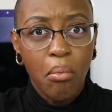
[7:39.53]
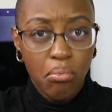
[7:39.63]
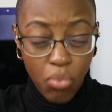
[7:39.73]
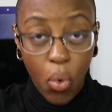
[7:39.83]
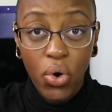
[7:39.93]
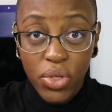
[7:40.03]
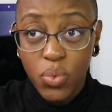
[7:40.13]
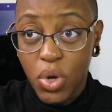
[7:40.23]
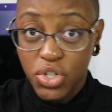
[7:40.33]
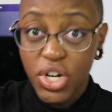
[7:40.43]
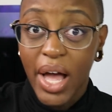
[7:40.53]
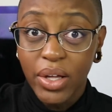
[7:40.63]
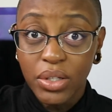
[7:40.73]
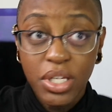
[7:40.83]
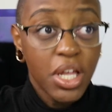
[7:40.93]
more than one
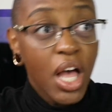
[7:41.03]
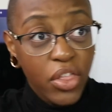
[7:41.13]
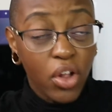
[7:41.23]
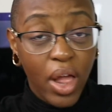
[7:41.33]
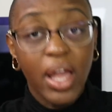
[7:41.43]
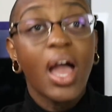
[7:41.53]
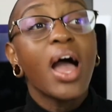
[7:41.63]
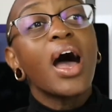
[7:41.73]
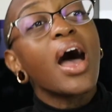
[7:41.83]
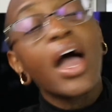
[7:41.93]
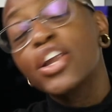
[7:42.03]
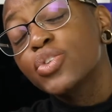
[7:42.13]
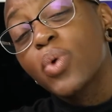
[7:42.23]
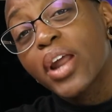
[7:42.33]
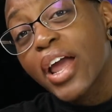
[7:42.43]
child. They're like, I
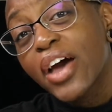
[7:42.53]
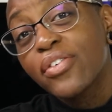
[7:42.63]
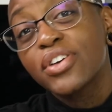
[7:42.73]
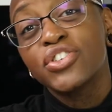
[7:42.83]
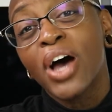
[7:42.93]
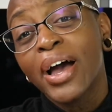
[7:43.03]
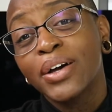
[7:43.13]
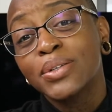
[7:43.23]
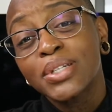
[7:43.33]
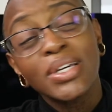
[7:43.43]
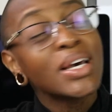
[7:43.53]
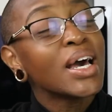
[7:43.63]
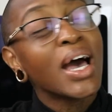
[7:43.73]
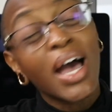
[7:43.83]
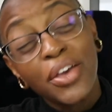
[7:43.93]
just want to have a child.
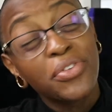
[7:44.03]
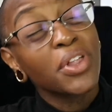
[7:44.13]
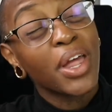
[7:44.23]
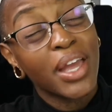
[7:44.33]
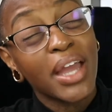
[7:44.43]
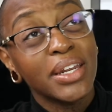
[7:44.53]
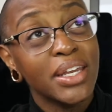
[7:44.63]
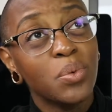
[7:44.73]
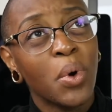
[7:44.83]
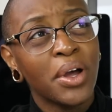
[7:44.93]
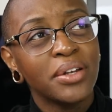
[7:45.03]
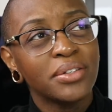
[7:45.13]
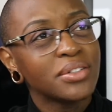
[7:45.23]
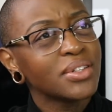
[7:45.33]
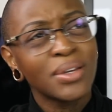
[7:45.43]
I feel like I need one.
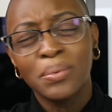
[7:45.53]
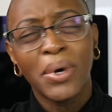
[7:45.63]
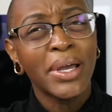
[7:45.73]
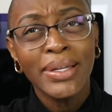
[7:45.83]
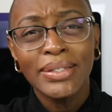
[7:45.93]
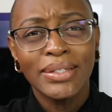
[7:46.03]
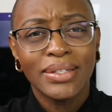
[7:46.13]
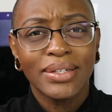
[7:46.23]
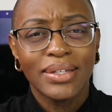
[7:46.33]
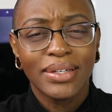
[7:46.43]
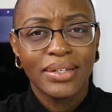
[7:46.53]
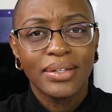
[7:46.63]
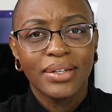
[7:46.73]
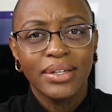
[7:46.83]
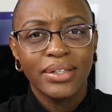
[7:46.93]
Like, what?
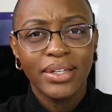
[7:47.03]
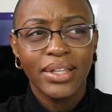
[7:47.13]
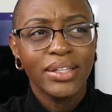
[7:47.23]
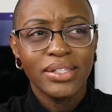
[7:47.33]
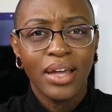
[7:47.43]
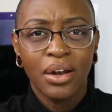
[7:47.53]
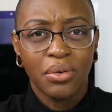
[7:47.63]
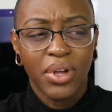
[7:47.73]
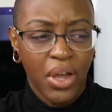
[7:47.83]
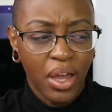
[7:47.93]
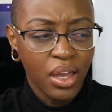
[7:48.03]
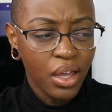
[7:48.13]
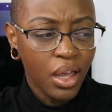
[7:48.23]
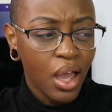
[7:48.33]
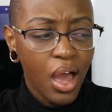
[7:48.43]
Like, that's not
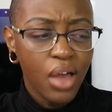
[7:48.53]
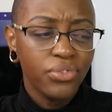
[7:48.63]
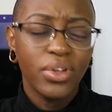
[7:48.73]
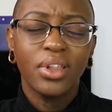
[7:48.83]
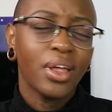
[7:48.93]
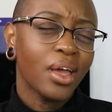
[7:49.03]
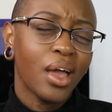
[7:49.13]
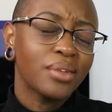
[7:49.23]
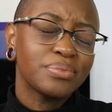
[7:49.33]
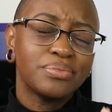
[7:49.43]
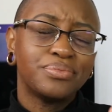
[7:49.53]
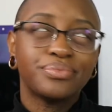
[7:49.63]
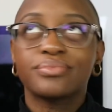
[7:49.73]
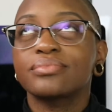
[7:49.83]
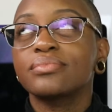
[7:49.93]
okay. I feel like
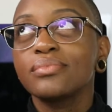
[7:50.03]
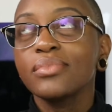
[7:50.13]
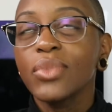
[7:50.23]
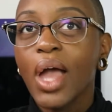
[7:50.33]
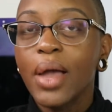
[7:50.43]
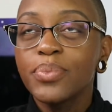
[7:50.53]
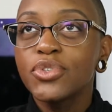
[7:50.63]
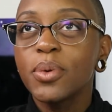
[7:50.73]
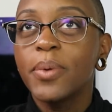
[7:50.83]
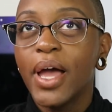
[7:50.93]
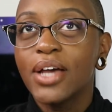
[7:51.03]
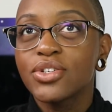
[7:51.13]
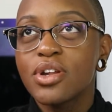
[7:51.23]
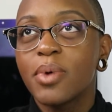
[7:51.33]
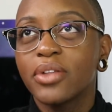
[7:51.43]
I'm super
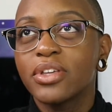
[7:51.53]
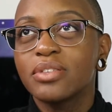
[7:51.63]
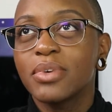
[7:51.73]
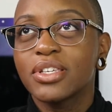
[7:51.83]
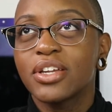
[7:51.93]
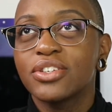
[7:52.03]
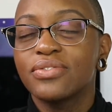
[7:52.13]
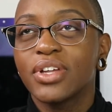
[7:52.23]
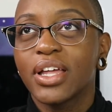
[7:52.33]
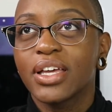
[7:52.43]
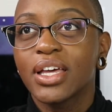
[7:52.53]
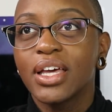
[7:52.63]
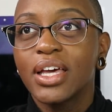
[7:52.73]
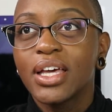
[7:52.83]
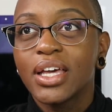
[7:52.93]
passionate about this because I just feel like
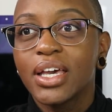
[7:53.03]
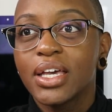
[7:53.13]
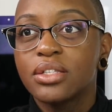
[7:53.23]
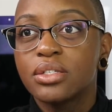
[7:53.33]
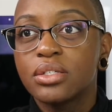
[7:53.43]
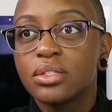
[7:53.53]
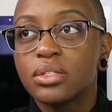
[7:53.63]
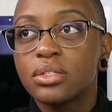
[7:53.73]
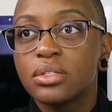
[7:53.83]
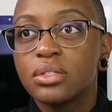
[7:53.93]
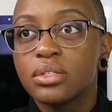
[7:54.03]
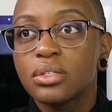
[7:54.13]
it's